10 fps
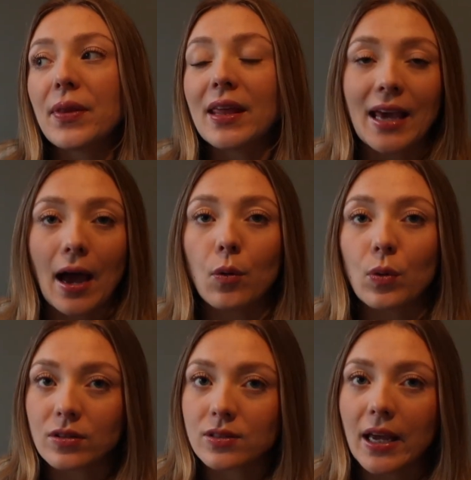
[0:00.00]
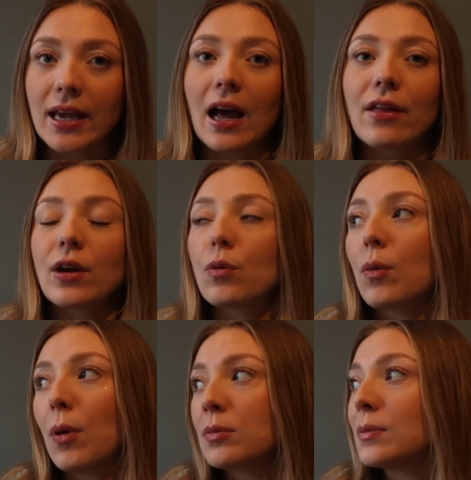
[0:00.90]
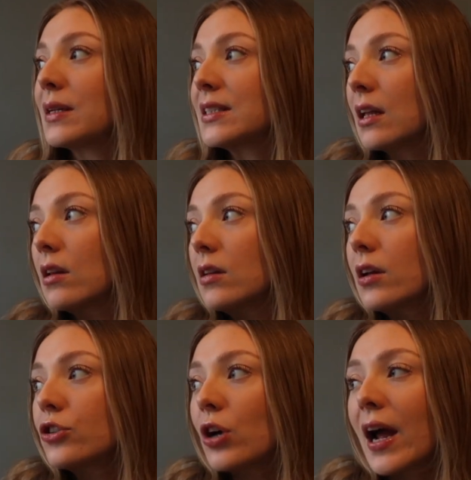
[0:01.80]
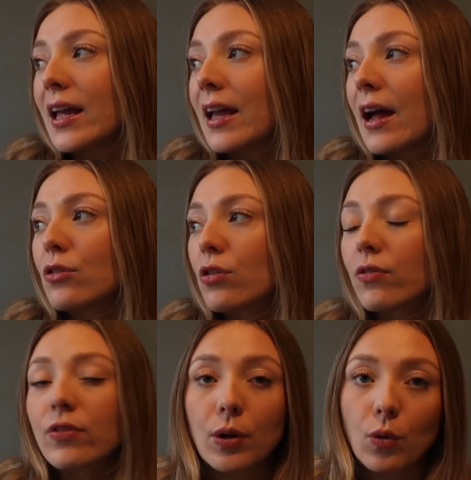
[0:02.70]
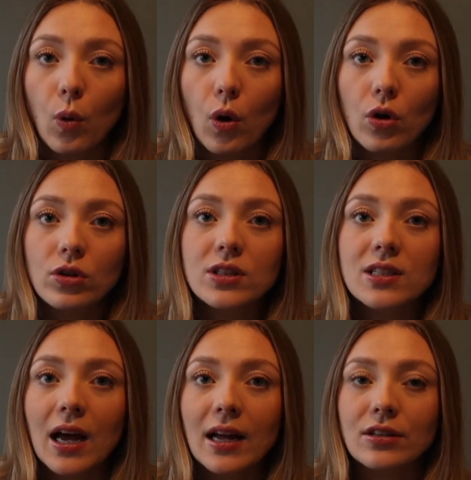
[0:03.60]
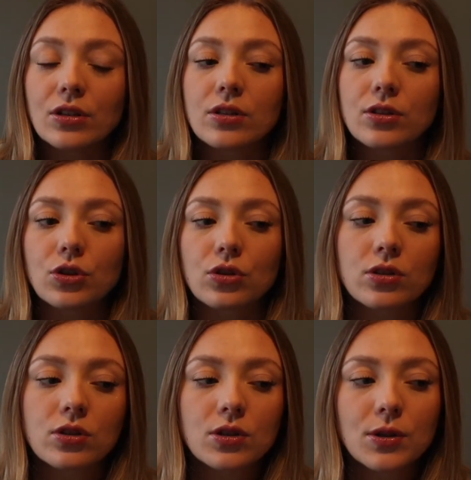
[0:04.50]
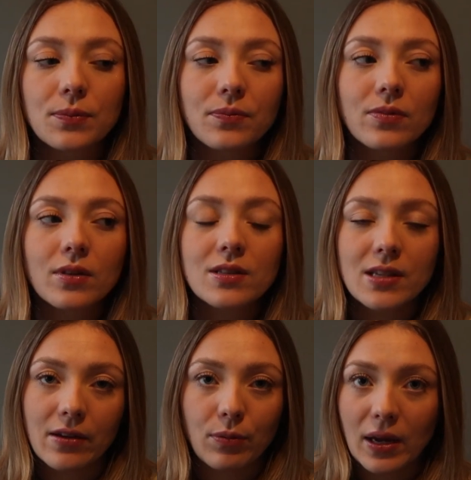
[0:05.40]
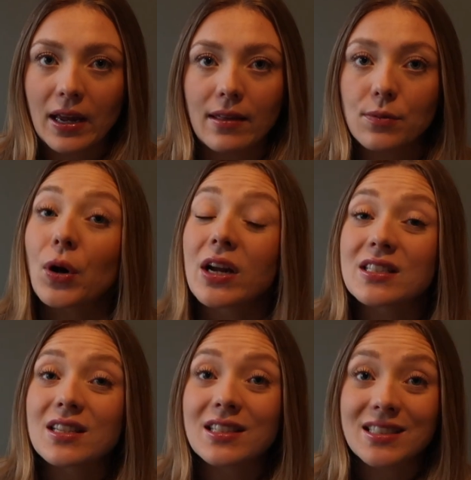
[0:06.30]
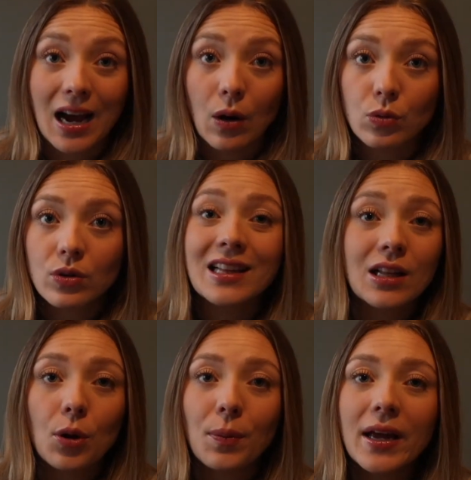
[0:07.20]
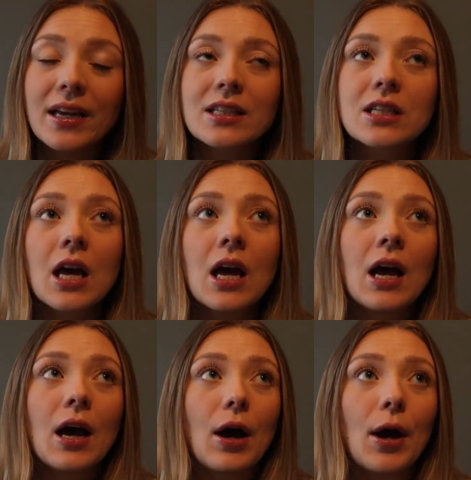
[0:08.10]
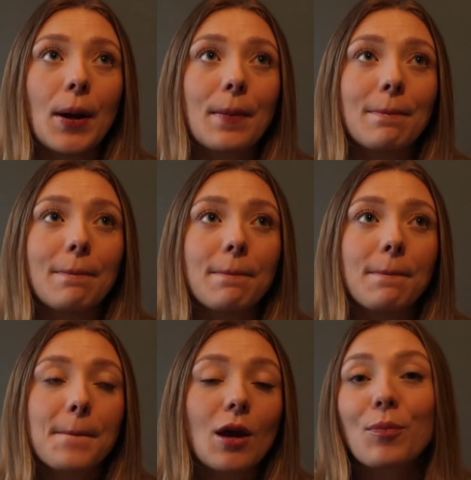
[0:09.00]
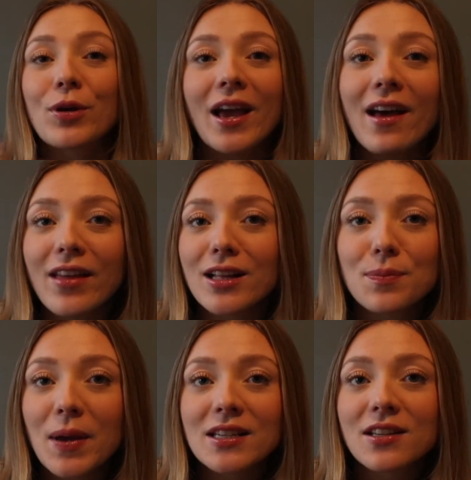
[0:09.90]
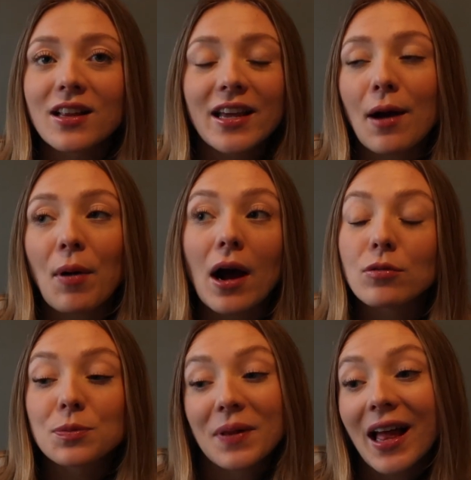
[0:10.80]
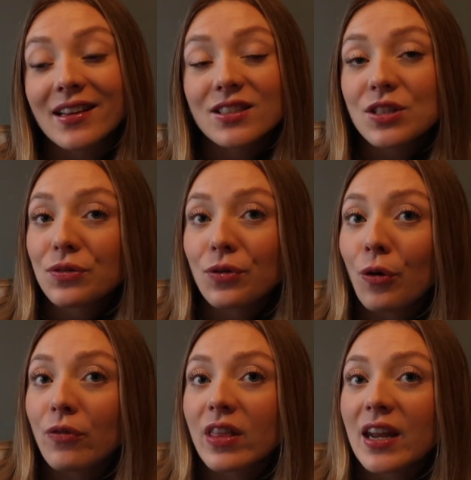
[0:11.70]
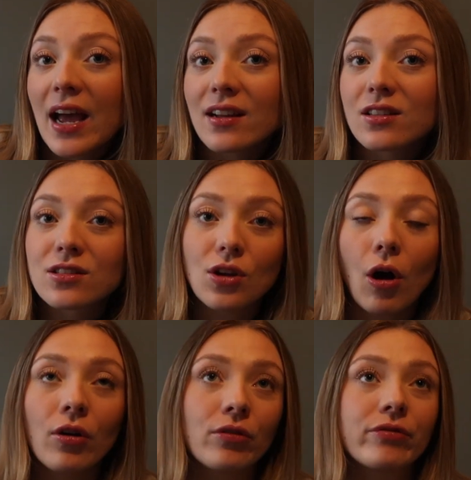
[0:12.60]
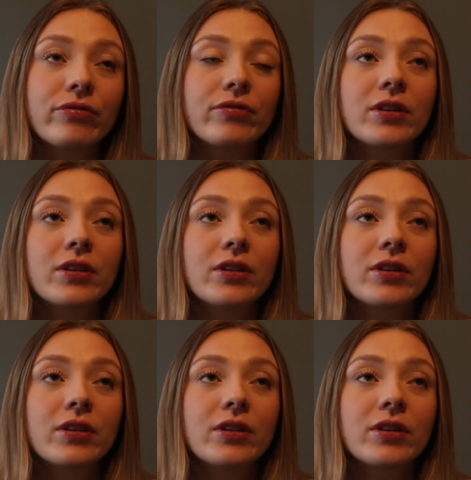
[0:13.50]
yeah, we'll see. I think we'll probably still try and get another few quotes and just see if we can get the price down a little bit. But yeah, that's basically our house plans over the next sort of